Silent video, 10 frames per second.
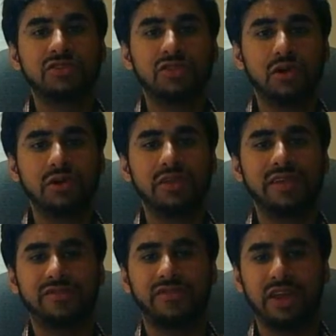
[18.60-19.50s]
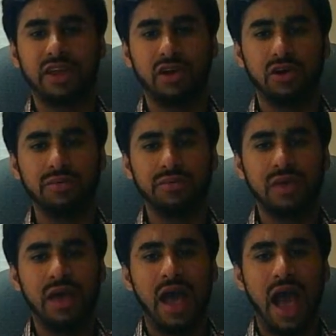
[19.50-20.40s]
Through this video,
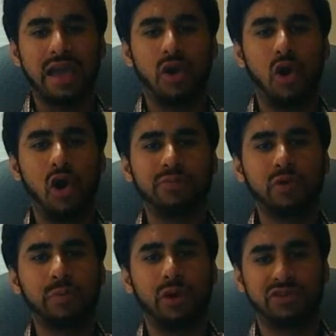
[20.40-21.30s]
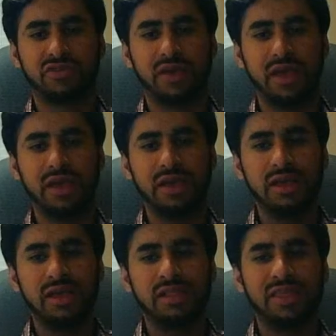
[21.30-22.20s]
I hope to portray
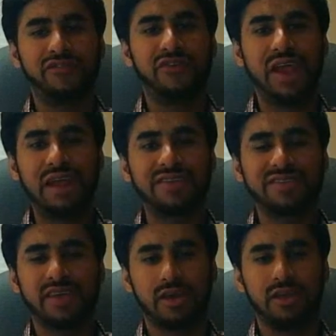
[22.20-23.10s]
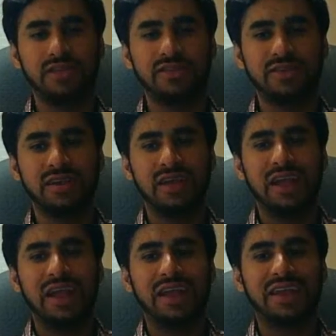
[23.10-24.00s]
the various skills
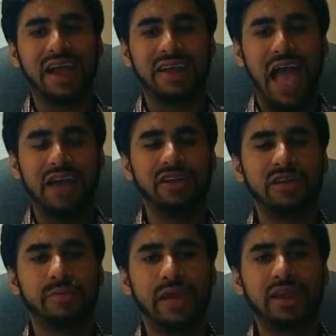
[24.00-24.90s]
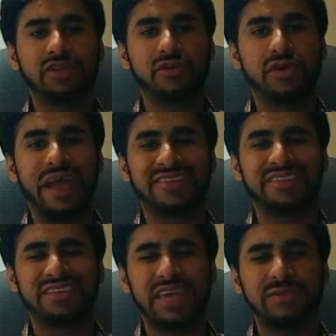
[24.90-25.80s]
that I will bring to your
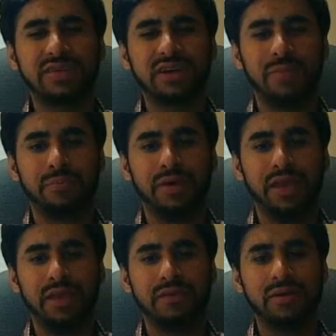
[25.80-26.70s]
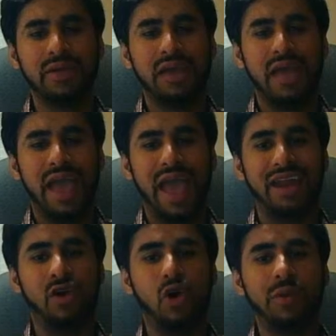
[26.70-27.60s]
esteemed company
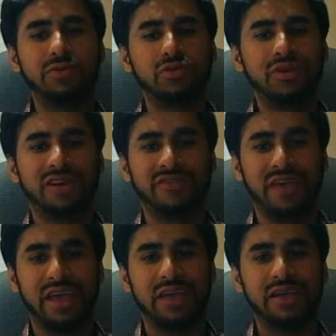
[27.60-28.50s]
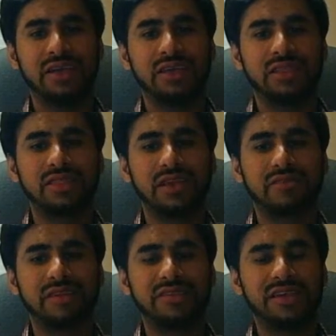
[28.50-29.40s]
and hope to convey the
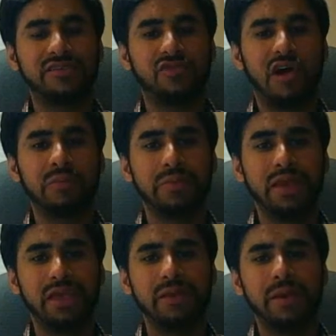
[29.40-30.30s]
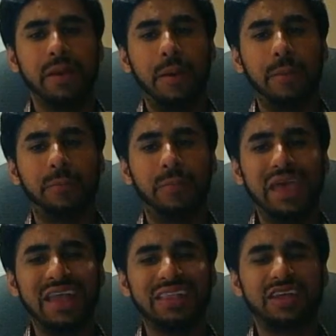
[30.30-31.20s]
reasons for me
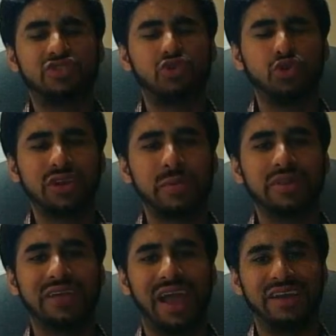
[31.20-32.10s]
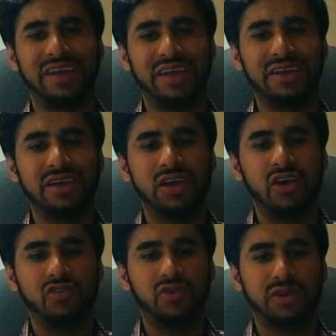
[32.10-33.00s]
being the suitable candidate
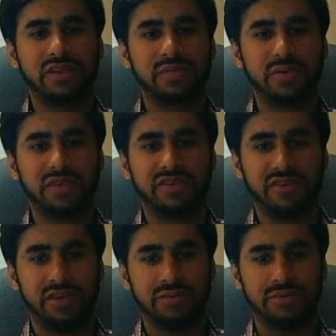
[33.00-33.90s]
for this position.